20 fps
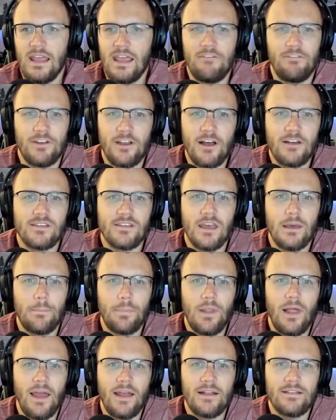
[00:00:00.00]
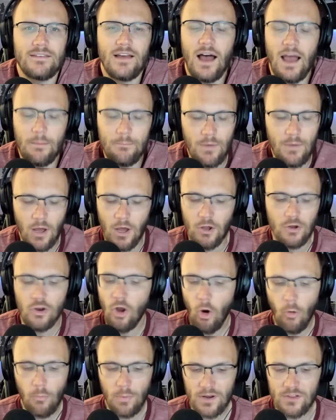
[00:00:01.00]
If he doesn't get playing time,
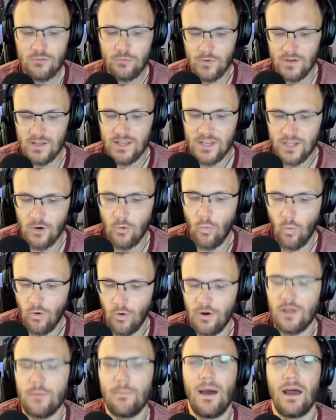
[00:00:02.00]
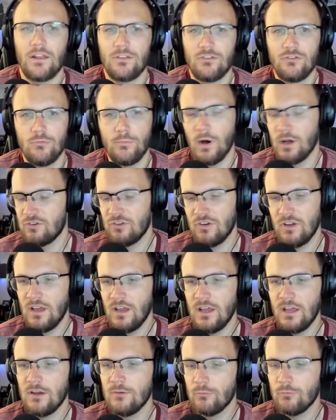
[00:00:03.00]
nobody's really going to worry about it too much.
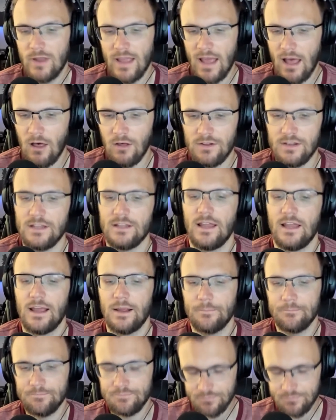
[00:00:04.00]
In reality, like